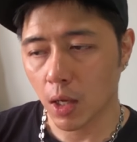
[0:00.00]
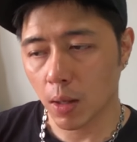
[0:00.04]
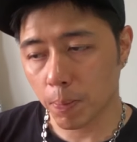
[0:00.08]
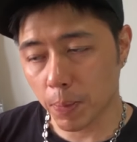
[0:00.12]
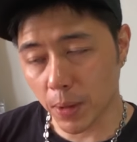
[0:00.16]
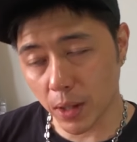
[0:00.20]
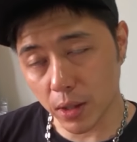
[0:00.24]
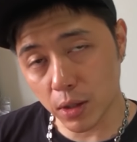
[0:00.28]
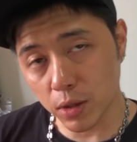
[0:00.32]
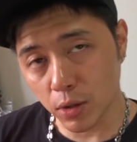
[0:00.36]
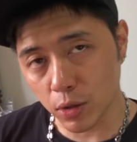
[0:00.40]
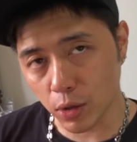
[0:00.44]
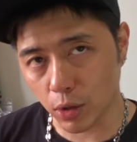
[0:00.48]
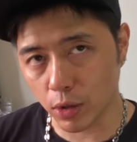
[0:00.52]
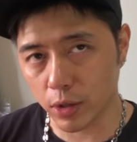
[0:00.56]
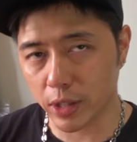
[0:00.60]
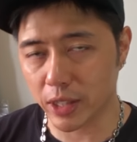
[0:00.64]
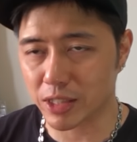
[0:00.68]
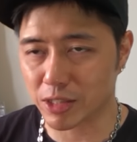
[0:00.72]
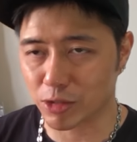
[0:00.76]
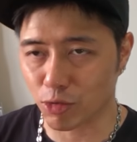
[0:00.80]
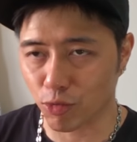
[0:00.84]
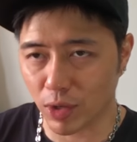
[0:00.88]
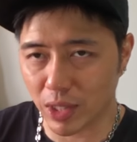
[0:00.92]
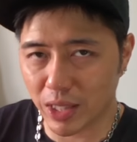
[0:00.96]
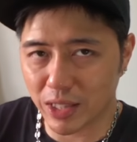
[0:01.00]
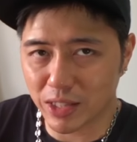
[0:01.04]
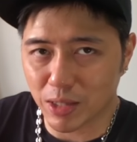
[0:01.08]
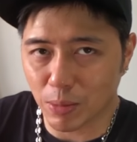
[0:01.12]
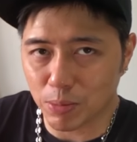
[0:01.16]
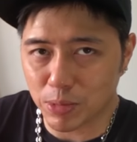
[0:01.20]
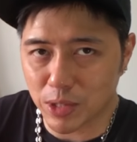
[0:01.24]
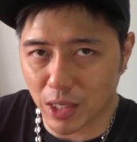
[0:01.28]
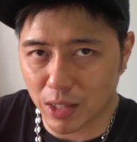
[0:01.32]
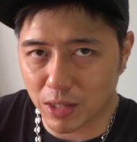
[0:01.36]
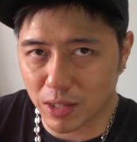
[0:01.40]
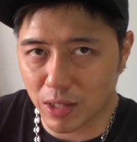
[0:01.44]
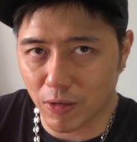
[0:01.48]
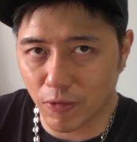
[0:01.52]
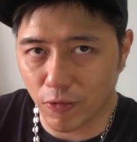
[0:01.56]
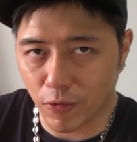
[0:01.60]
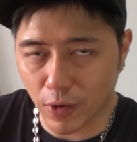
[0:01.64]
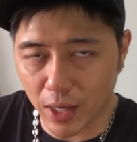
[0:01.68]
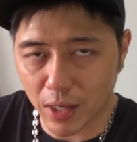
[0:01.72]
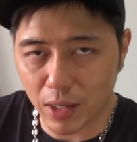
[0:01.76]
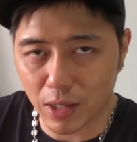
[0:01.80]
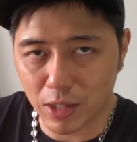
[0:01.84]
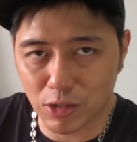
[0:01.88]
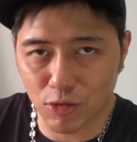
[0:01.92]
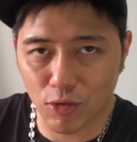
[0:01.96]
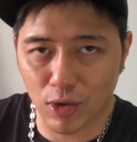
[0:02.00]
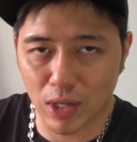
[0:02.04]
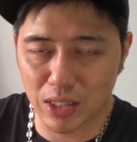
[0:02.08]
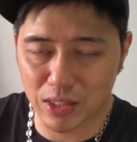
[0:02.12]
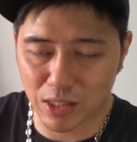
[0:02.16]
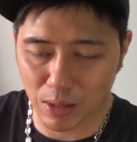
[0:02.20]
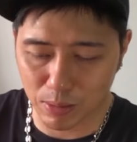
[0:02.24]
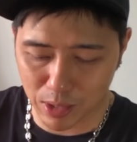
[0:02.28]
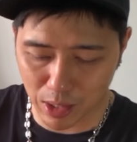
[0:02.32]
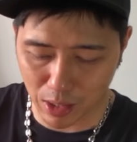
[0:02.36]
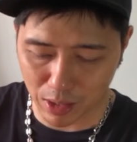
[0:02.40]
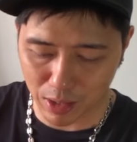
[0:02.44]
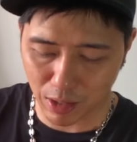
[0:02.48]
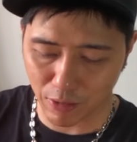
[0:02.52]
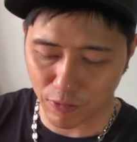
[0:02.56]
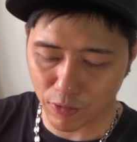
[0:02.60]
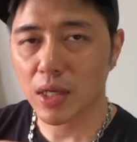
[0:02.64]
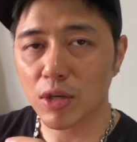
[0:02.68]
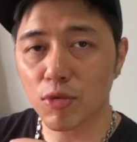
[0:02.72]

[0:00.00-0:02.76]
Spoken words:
but you know, it's really subjective, right? It's really subjective.